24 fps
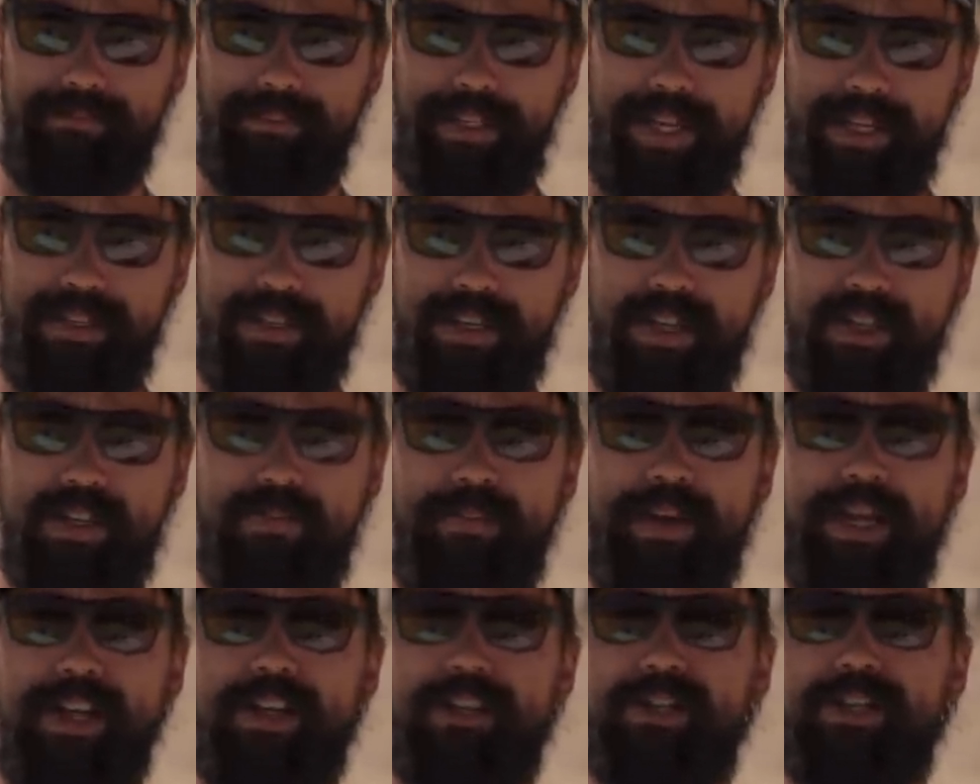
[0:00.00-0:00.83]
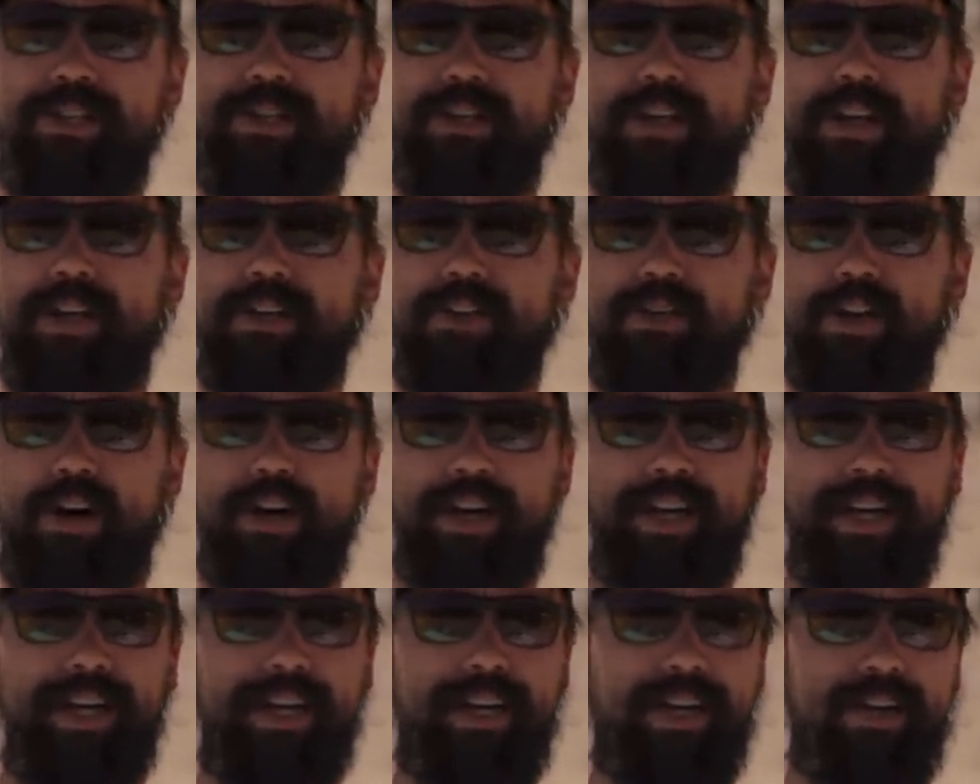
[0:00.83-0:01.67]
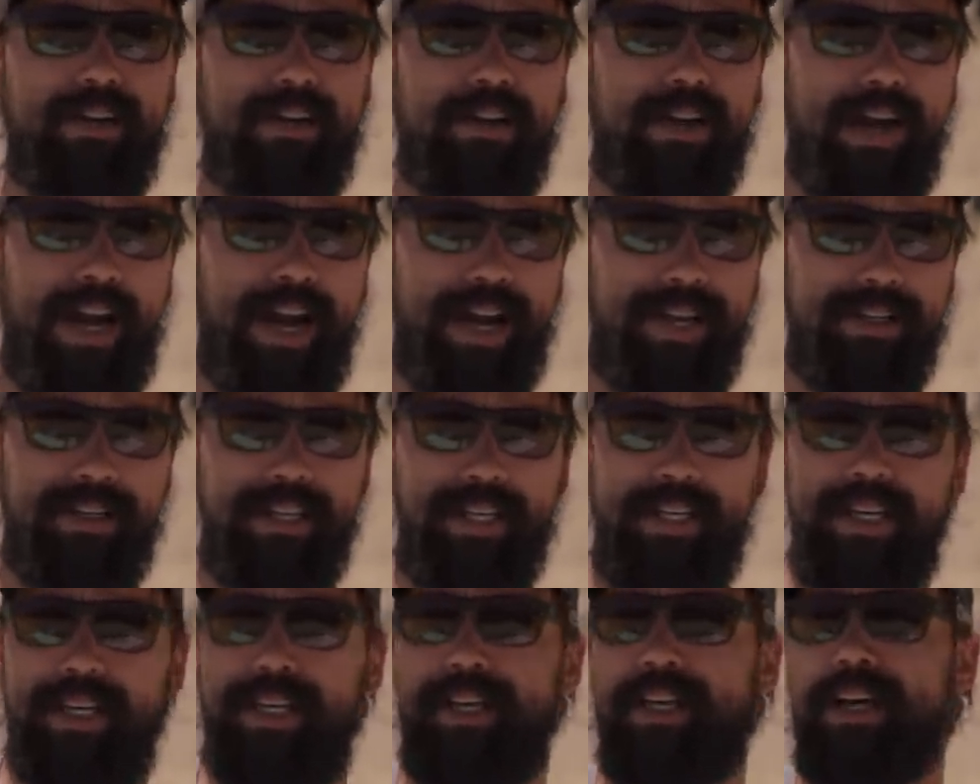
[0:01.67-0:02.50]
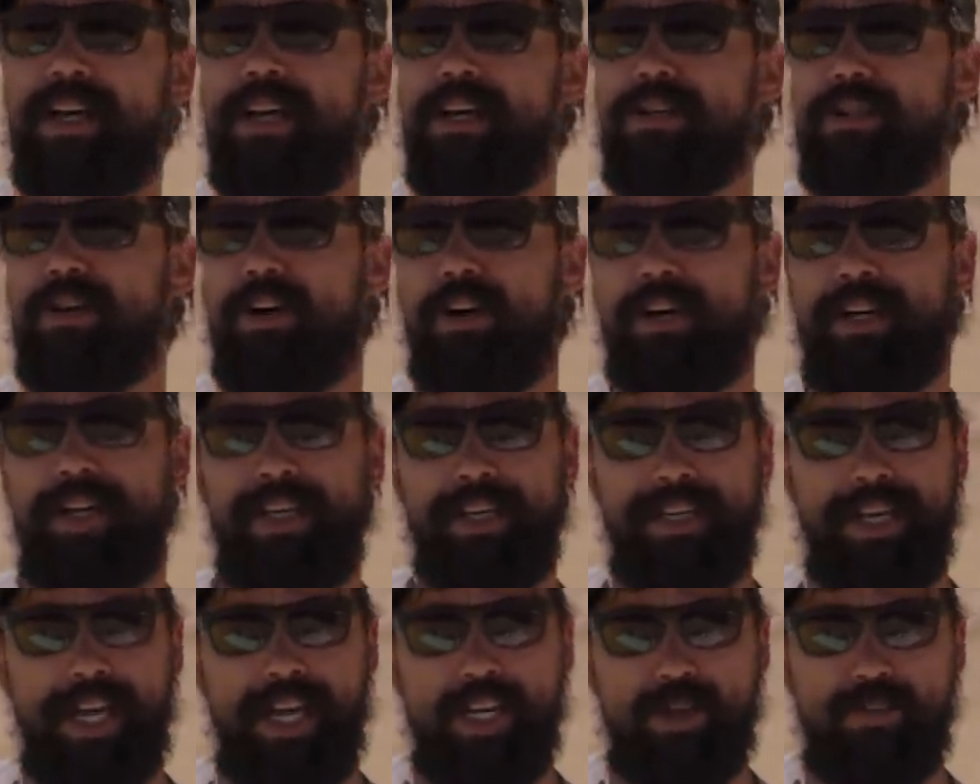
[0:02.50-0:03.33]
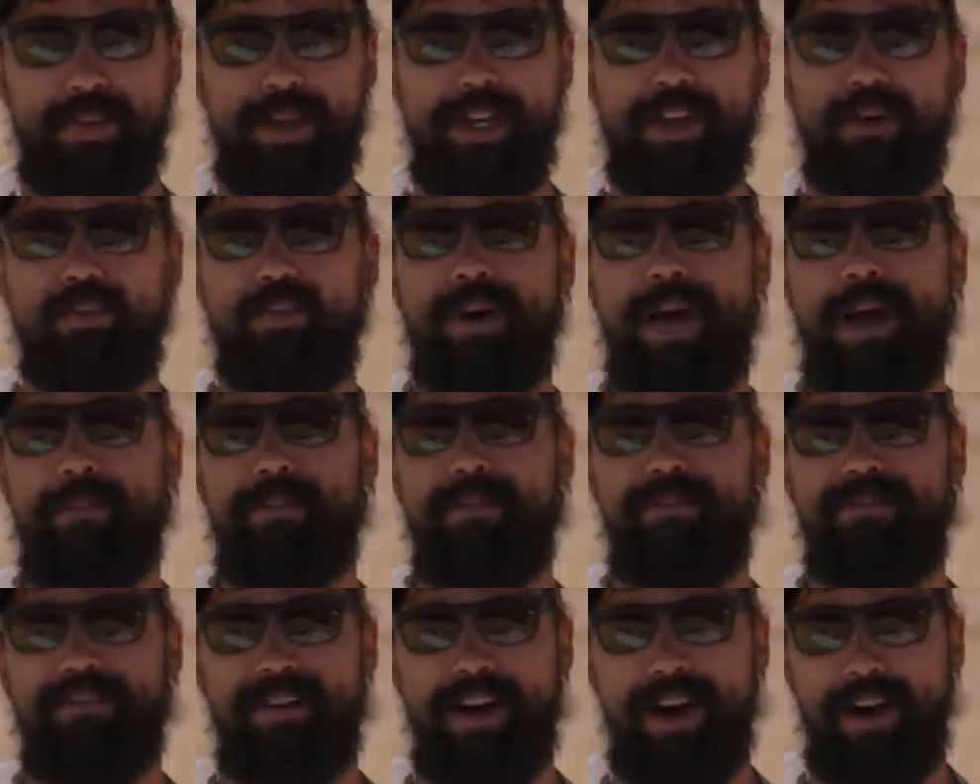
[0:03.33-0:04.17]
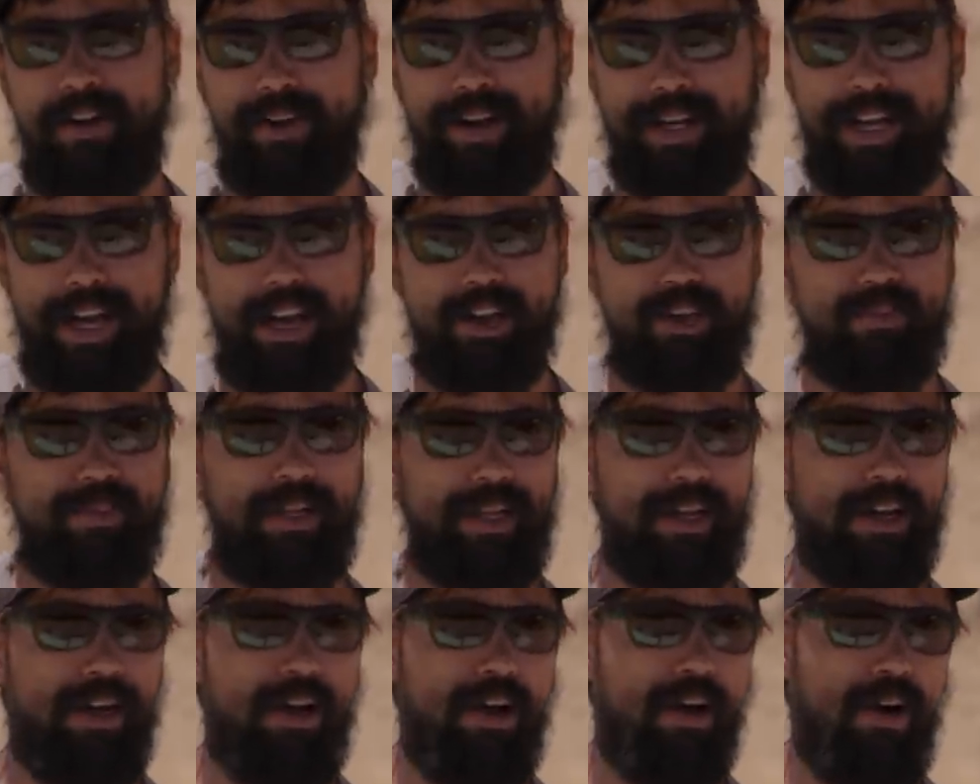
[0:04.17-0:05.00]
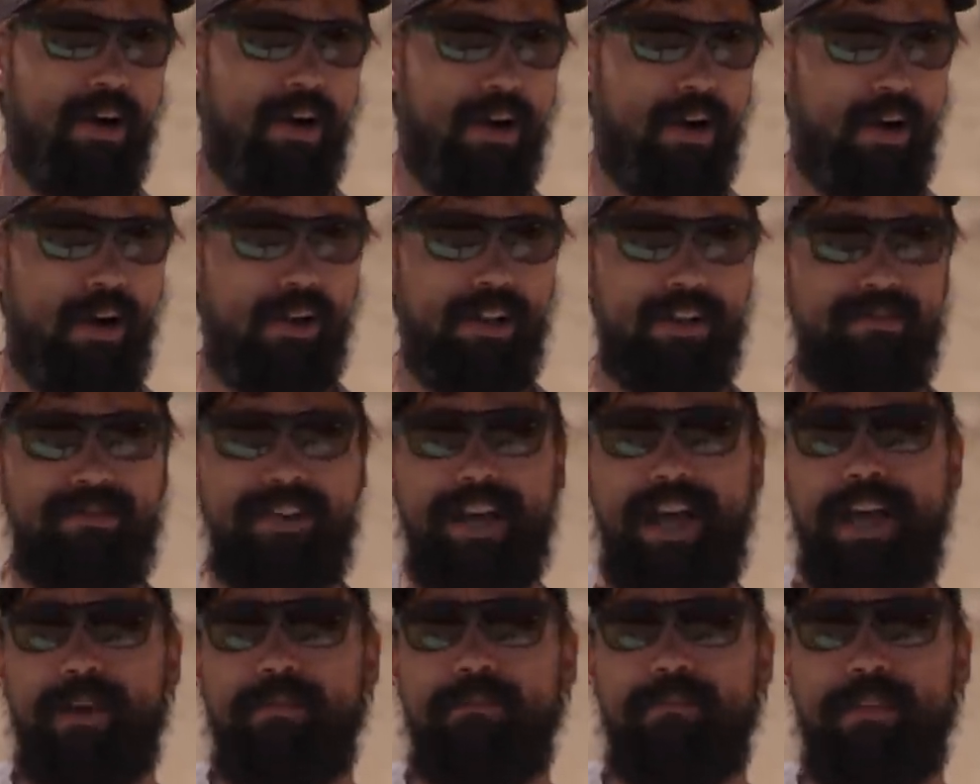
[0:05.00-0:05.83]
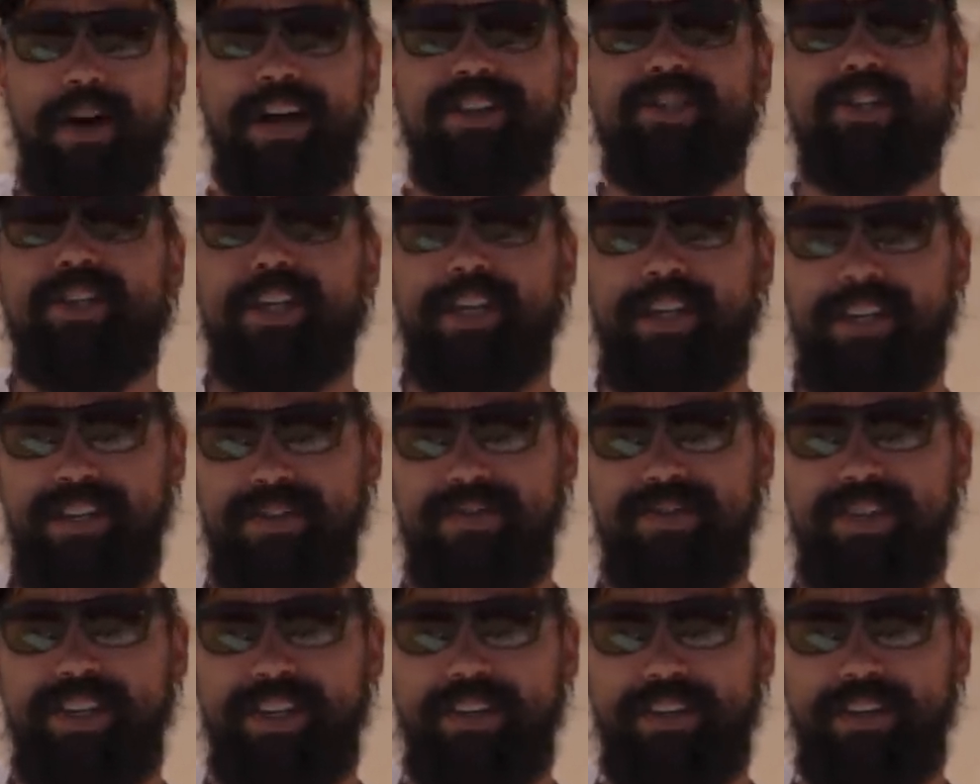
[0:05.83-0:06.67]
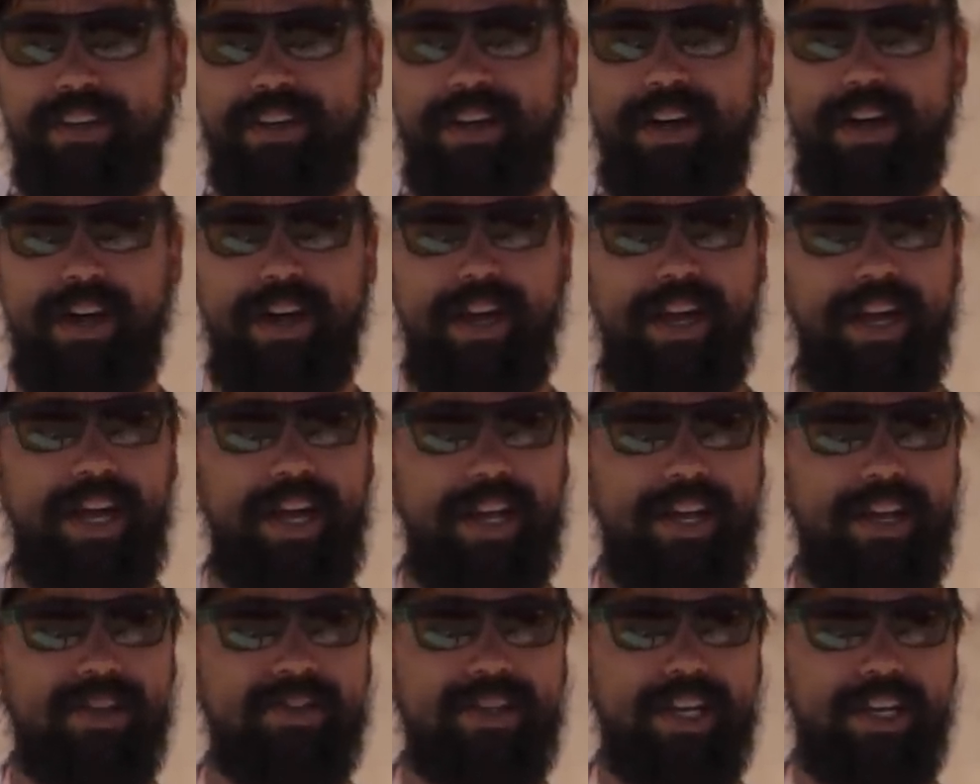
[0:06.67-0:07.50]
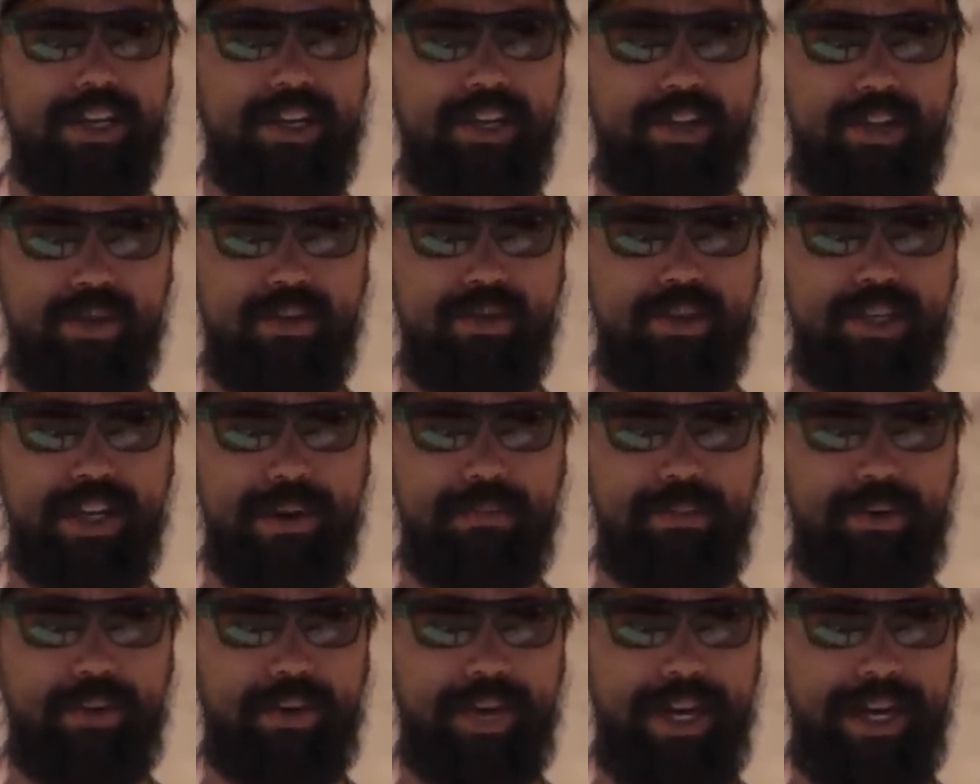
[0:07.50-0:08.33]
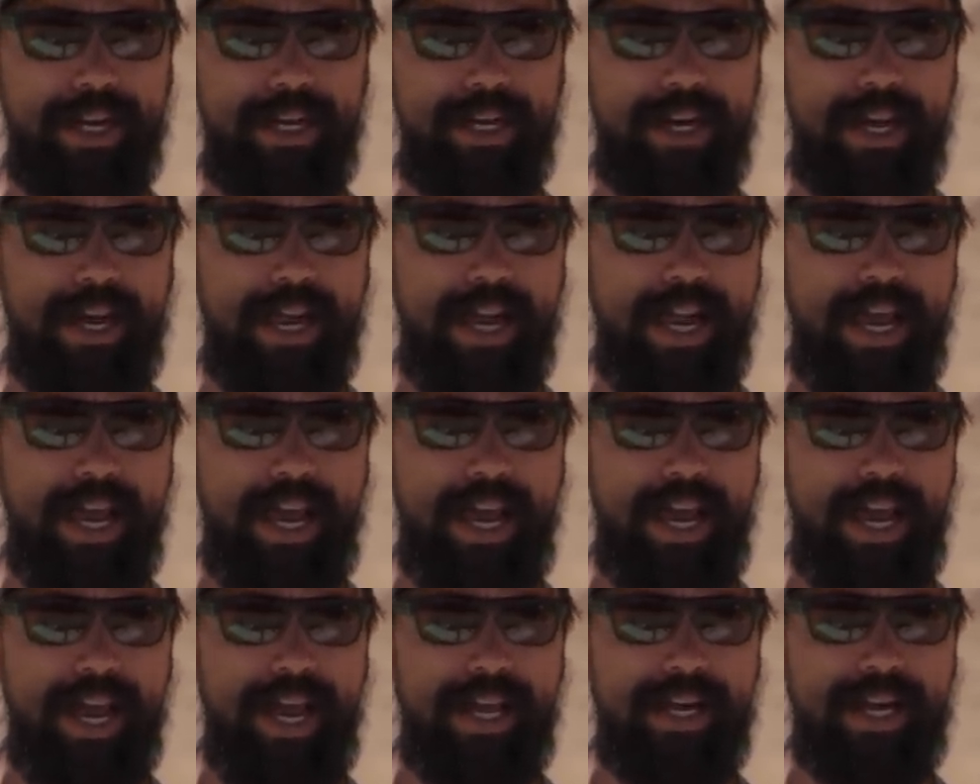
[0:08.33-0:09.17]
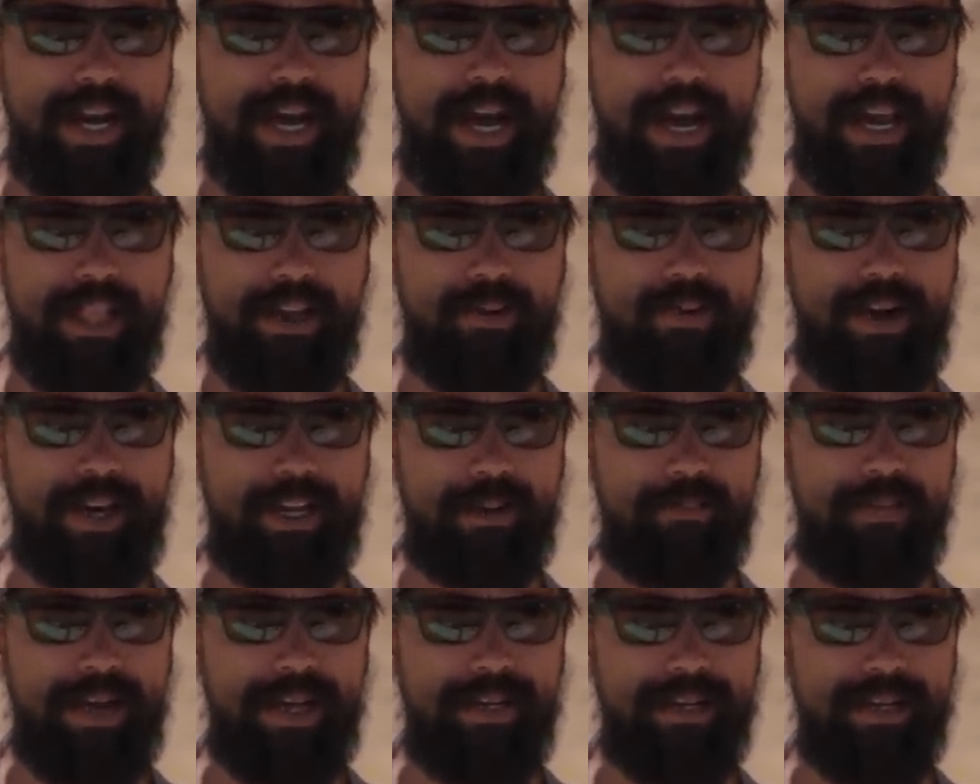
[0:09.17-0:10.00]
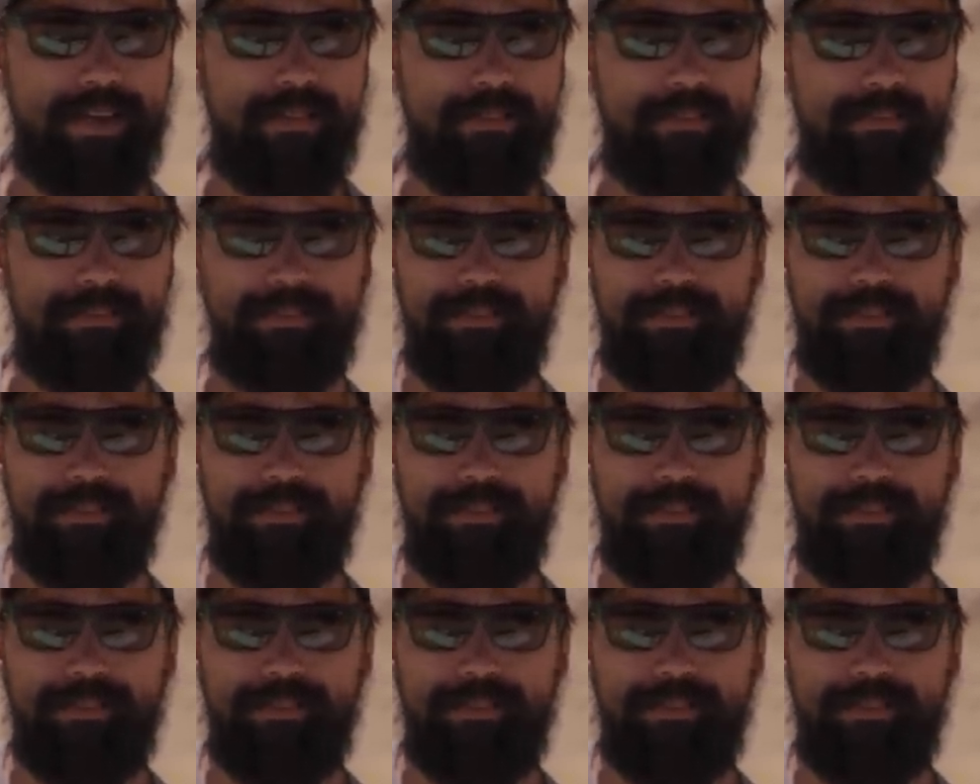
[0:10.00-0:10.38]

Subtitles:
It does make targeting ID, target engagement, rapid fire engagement, all of that much easier. It is a huge upgrade and I highly recommend it.